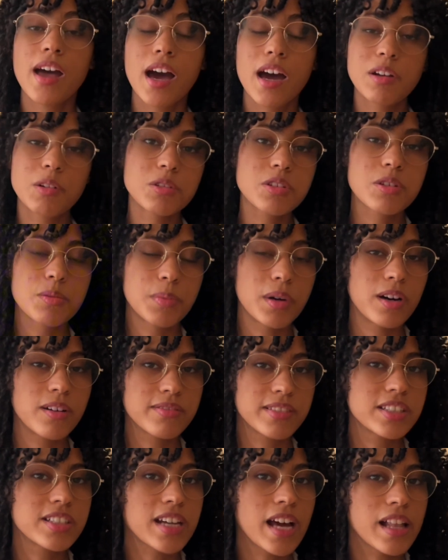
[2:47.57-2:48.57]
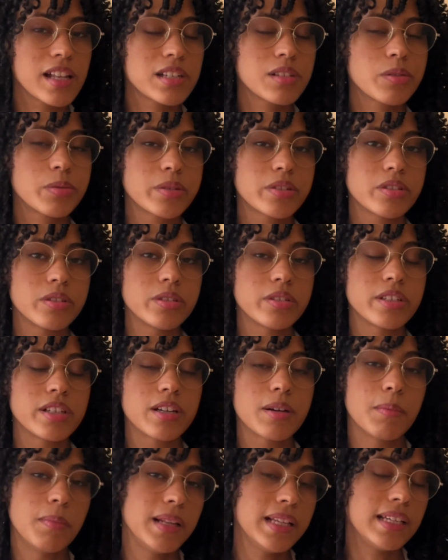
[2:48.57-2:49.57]
also part of the challenge was using
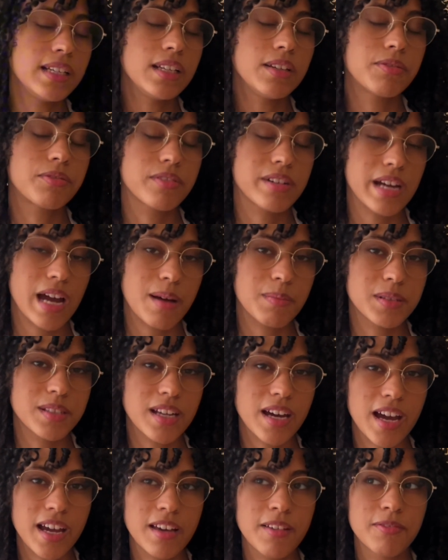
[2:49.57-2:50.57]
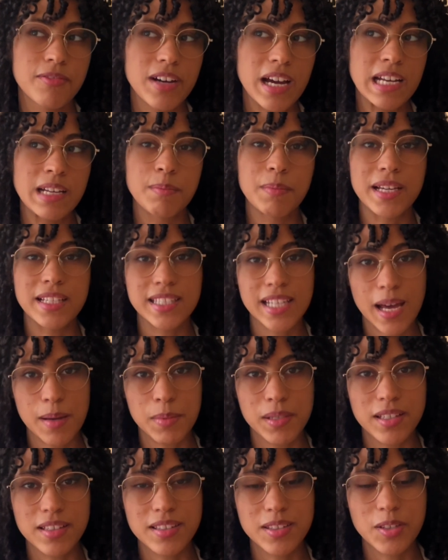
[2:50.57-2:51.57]
completely free apps that I can find in my
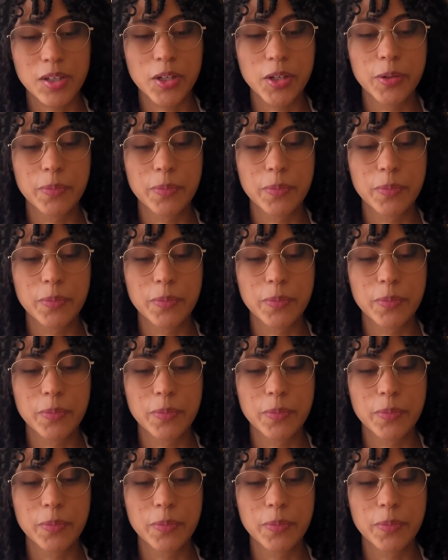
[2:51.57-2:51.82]
tablet, so